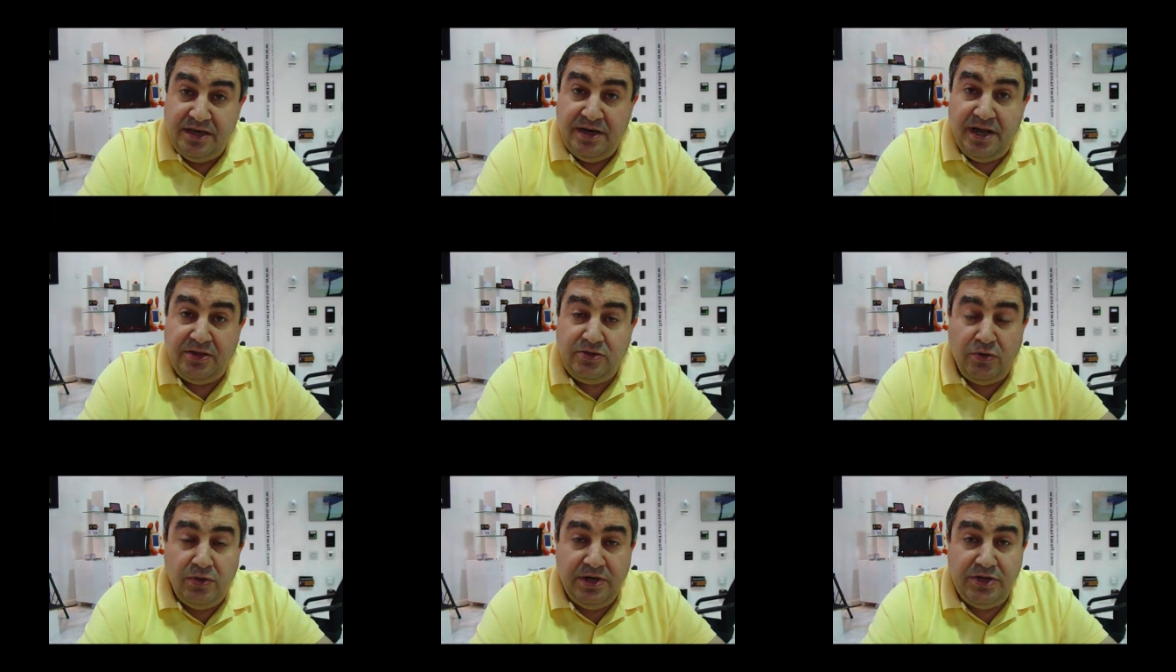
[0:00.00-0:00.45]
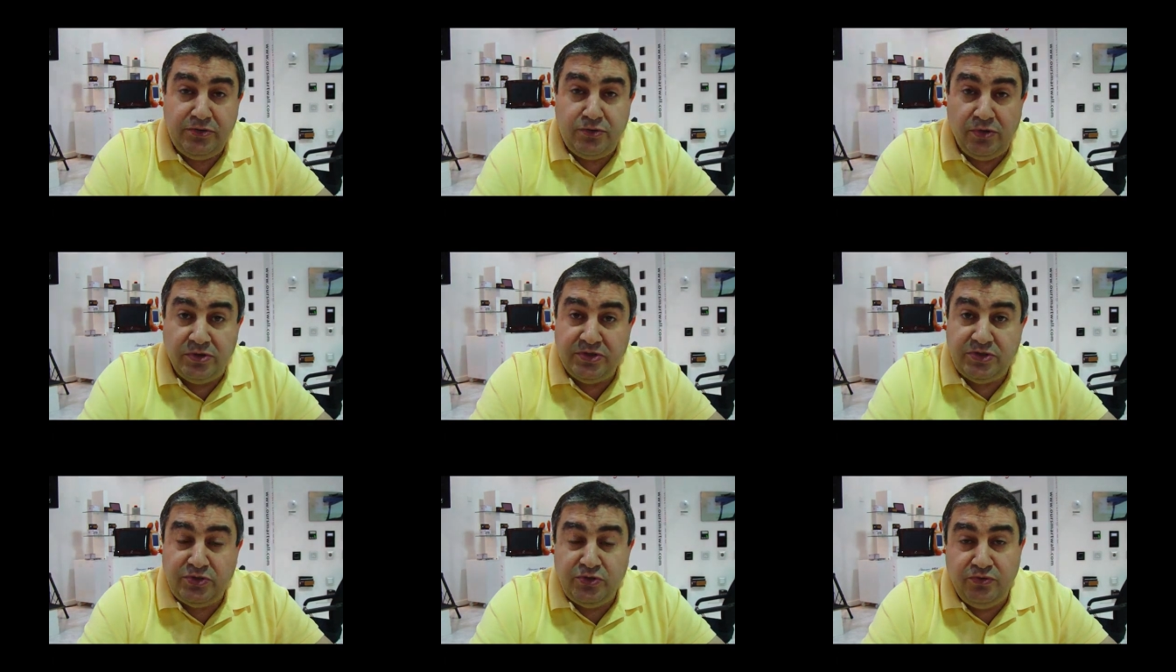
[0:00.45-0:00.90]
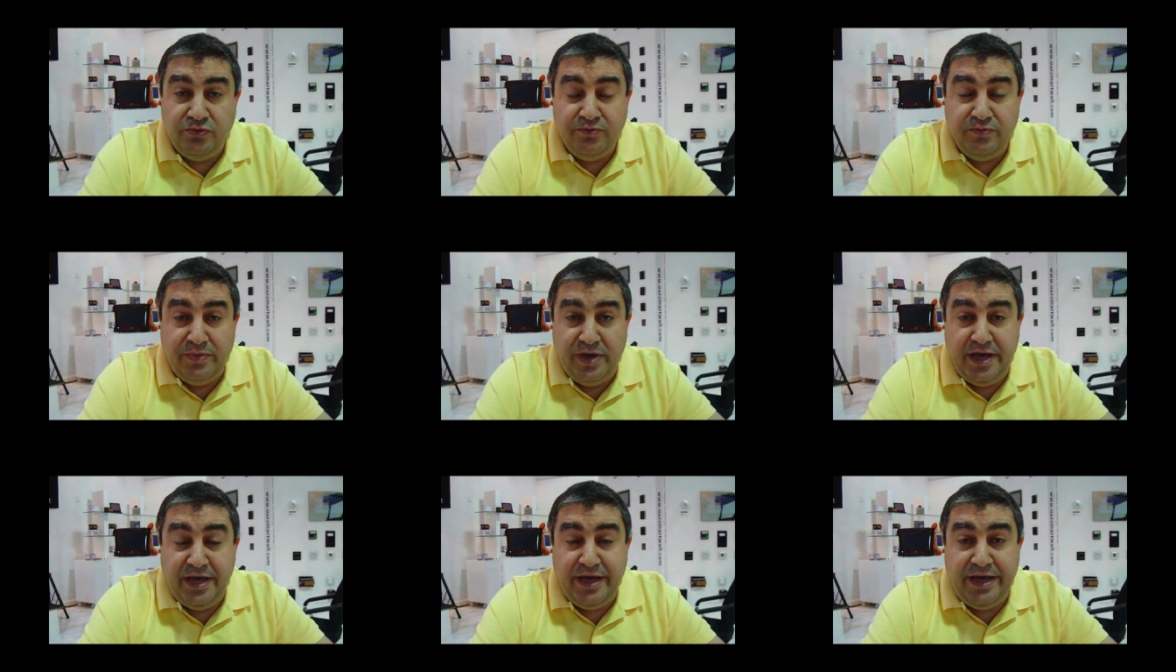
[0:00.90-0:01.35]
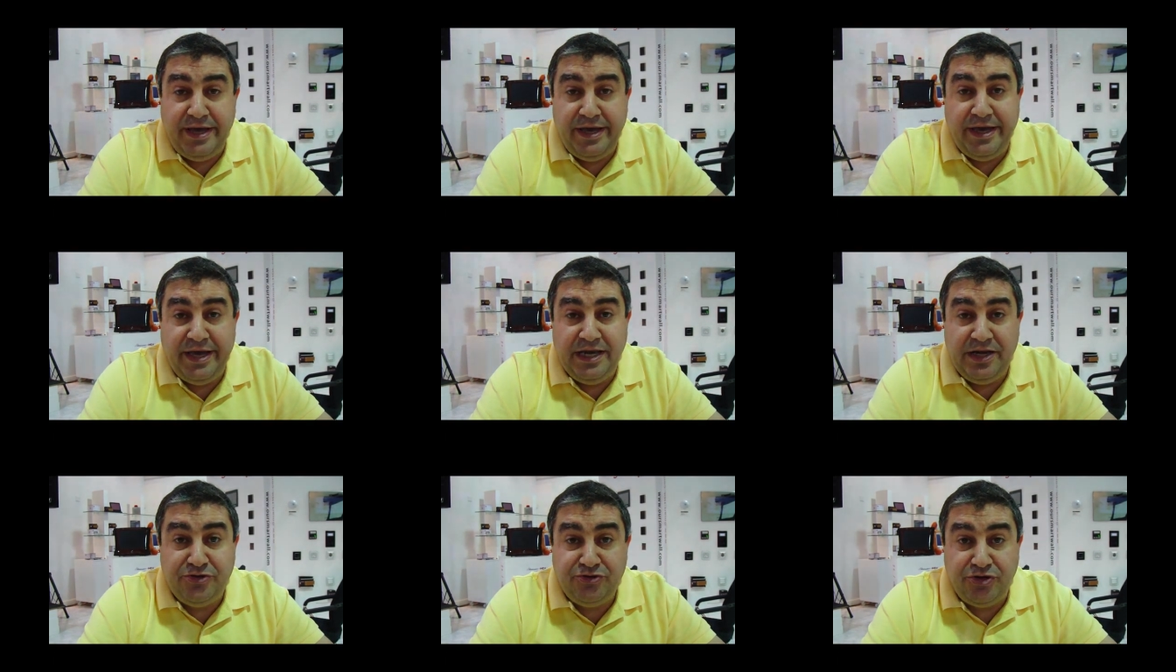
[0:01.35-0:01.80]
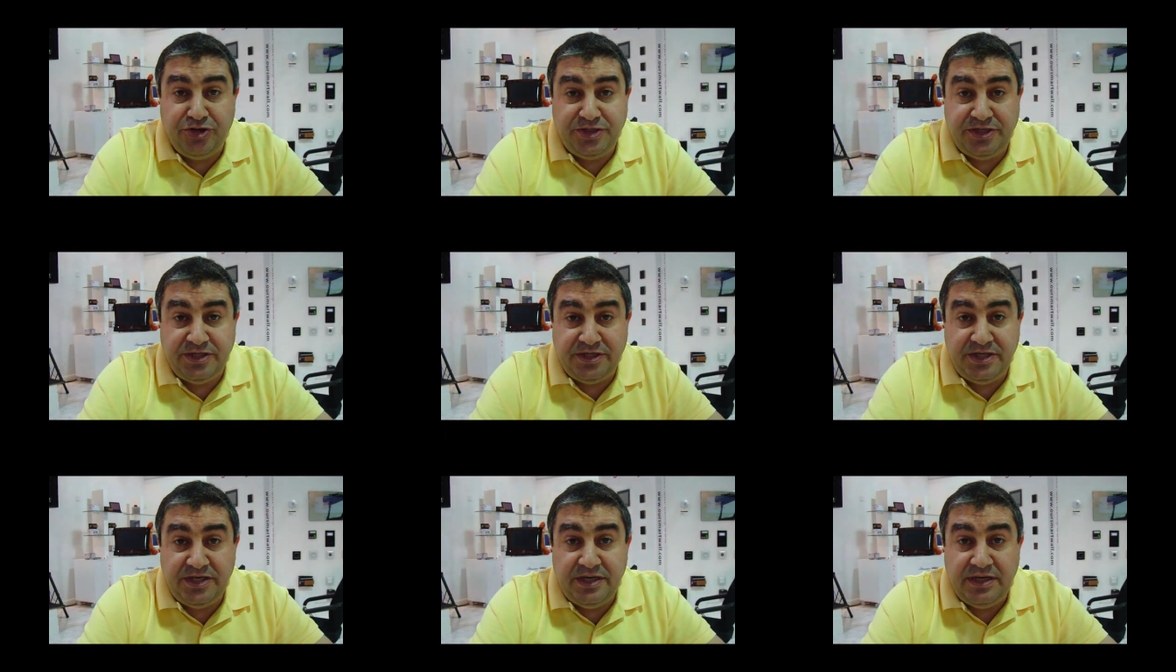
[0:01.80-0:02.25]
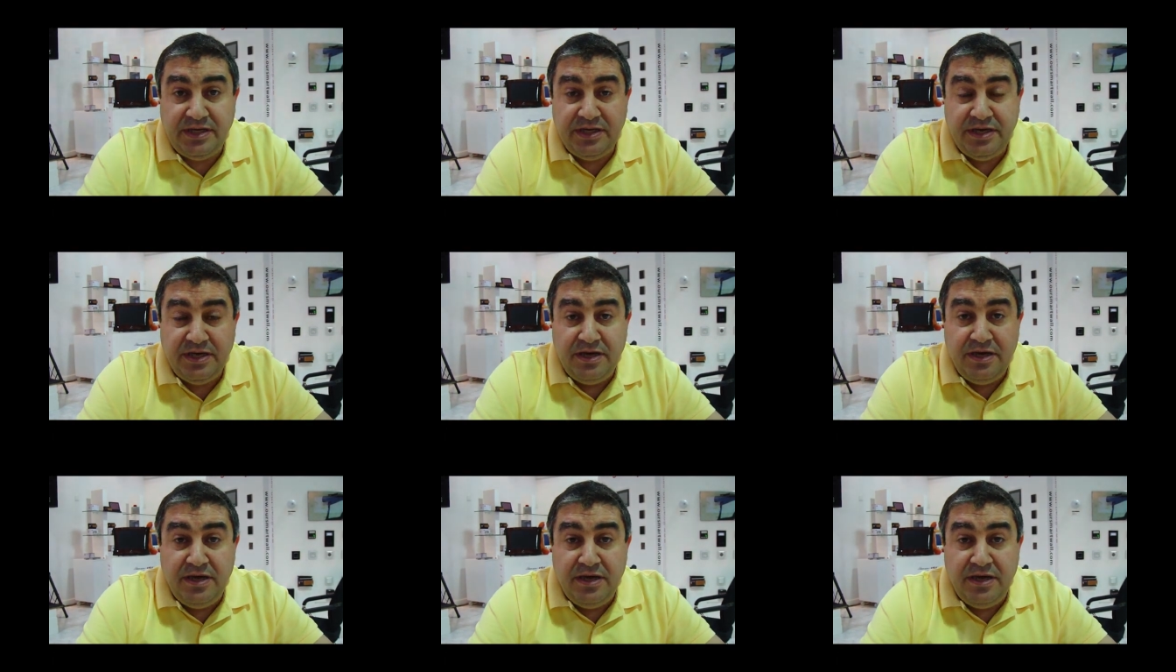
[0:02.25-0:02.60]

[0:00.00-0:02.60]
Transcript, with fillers: not only consume uh, electricity,